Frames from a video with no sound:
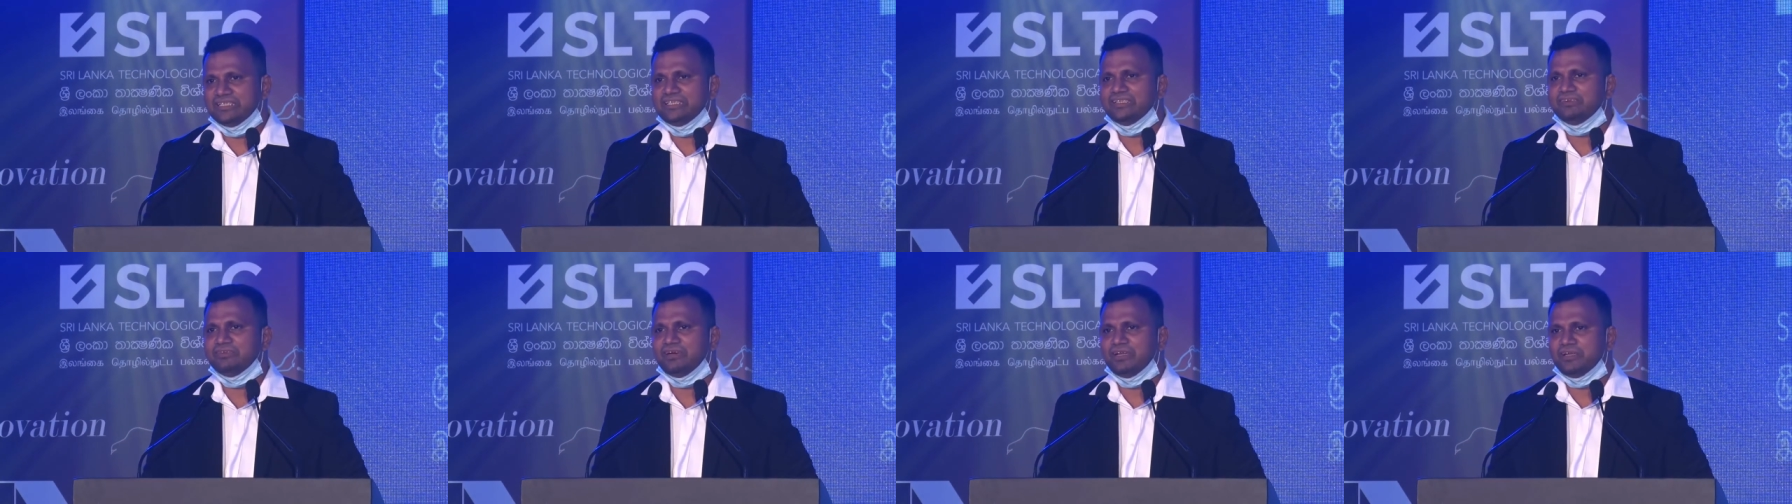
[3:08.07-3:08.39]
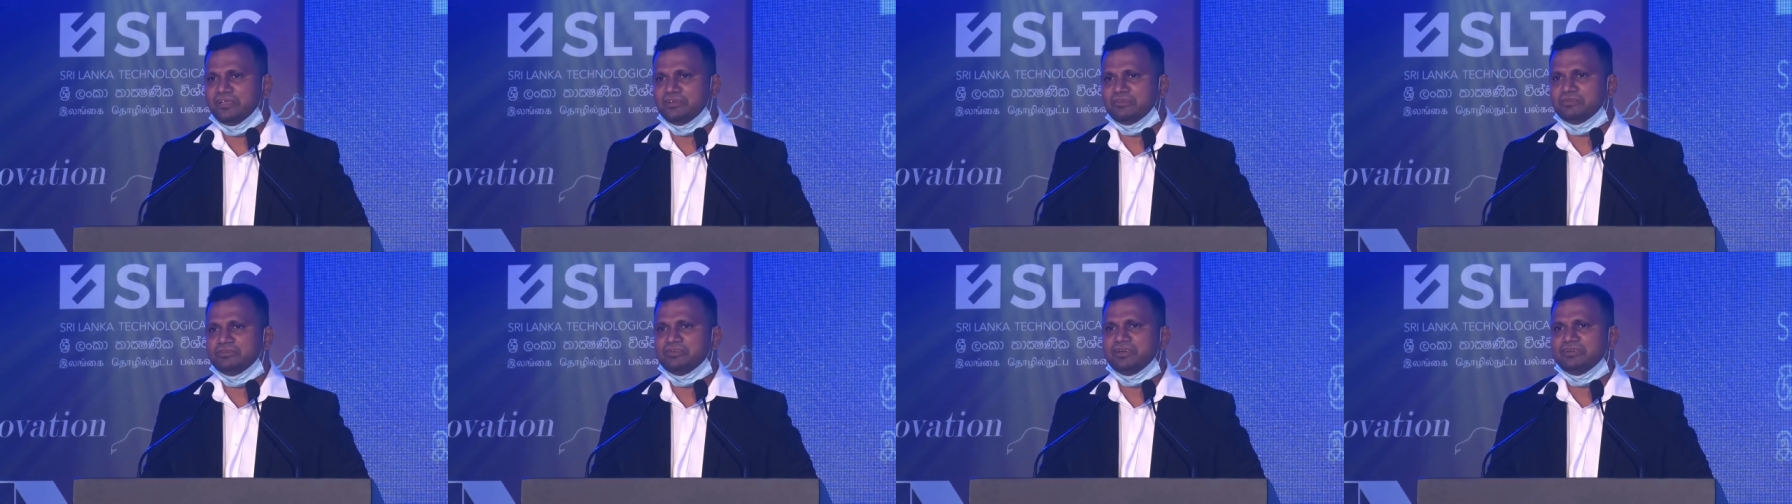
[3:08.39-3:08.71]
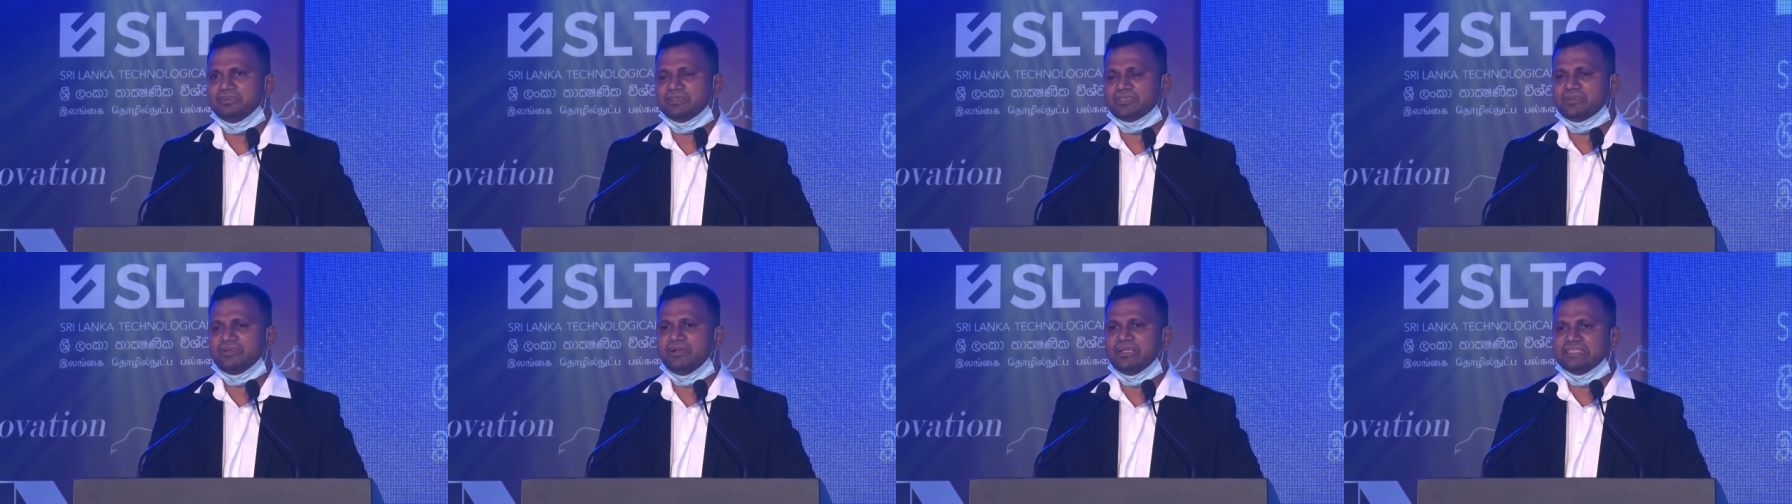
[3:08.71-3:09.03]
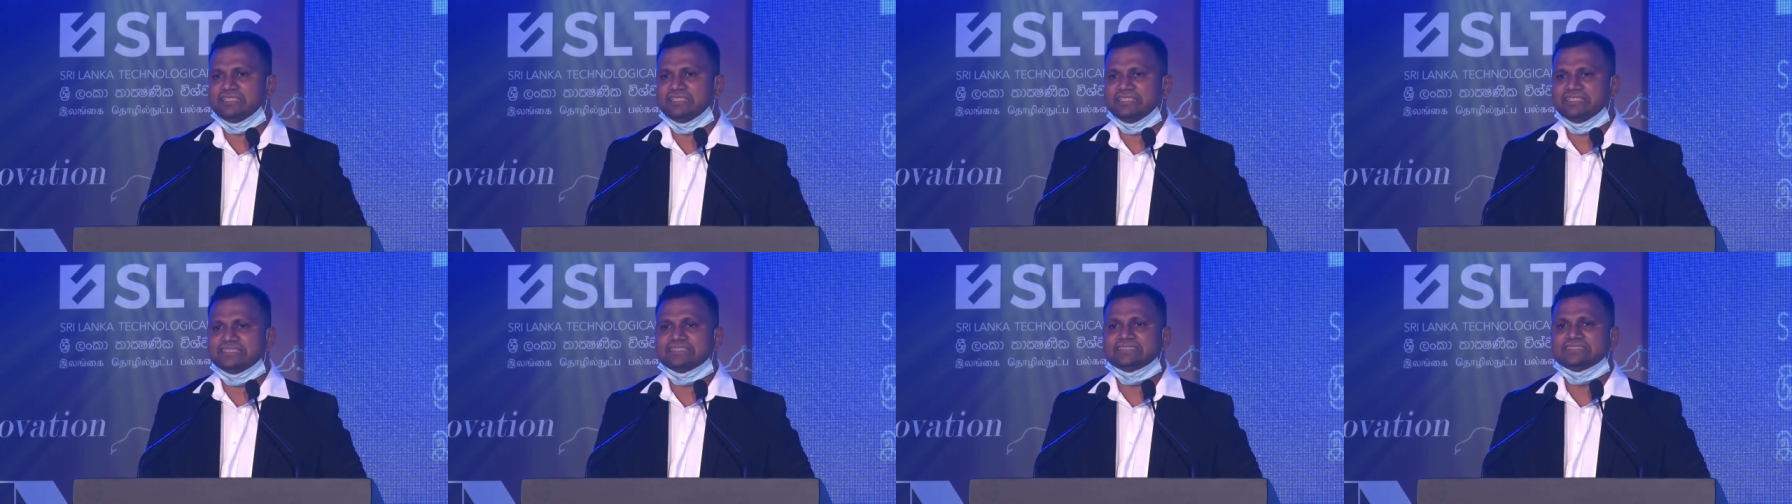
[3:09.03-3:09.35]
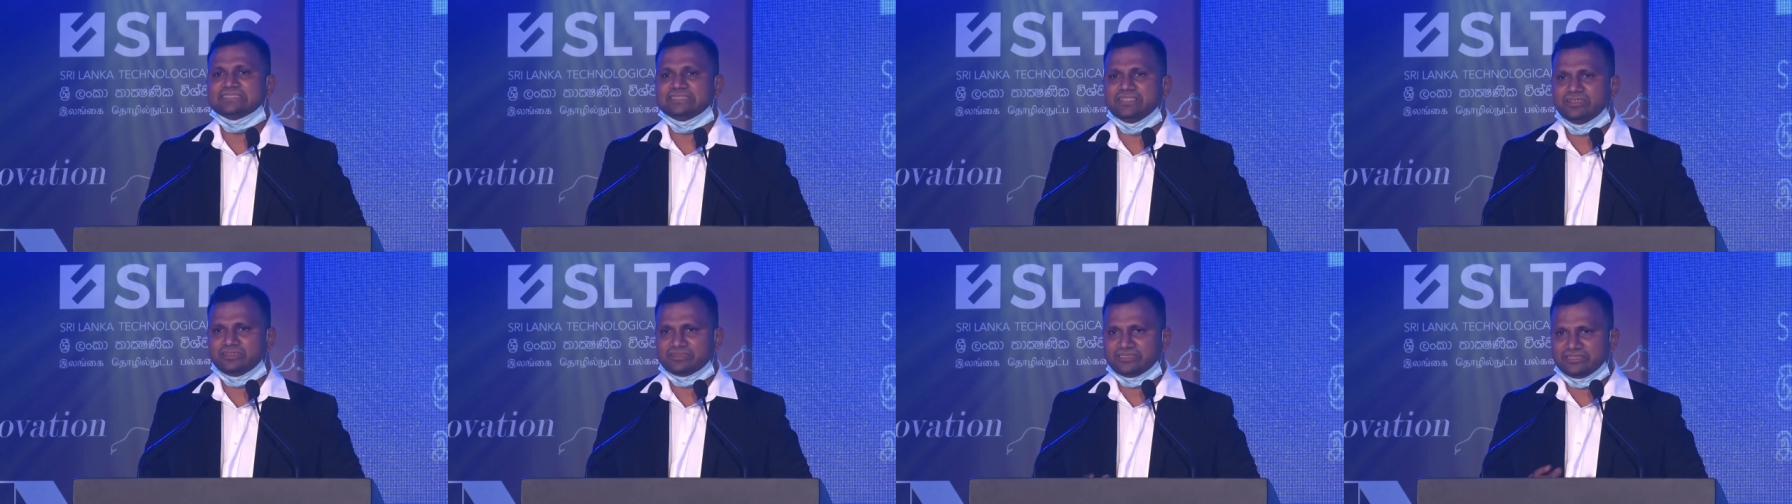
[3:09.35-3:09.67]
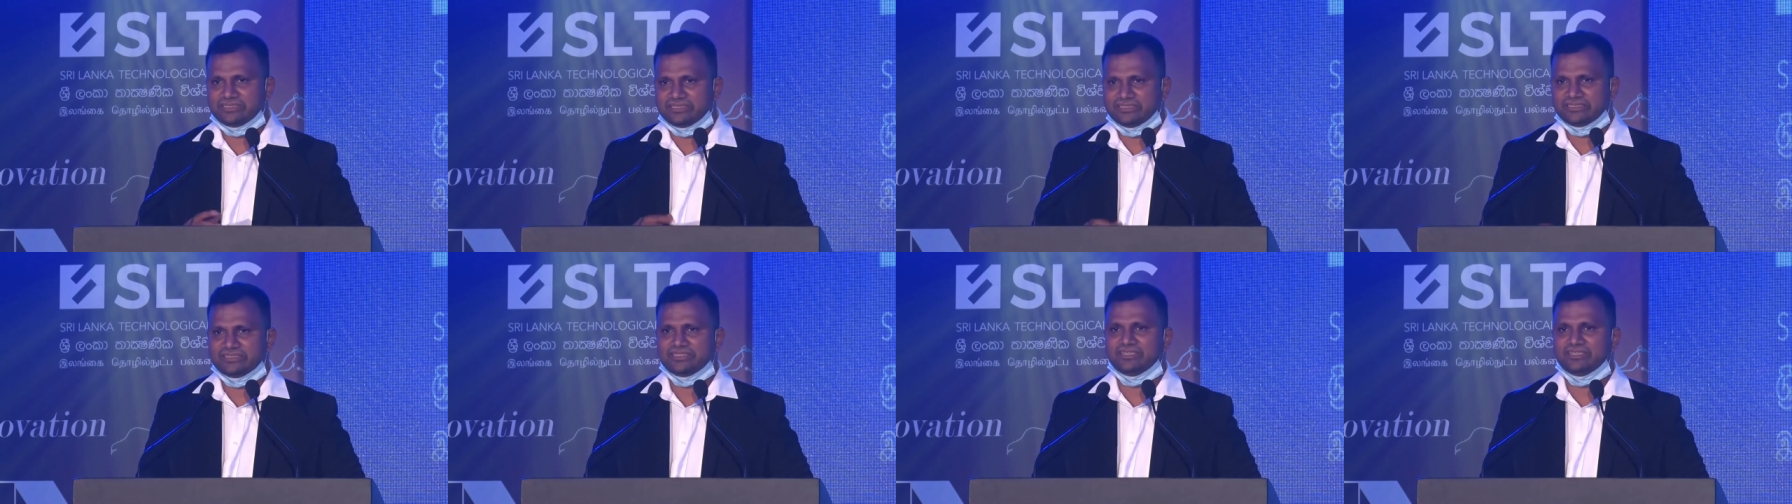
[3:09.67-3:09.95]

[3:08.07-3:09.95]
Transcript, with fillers: one of our colleagues, Dr.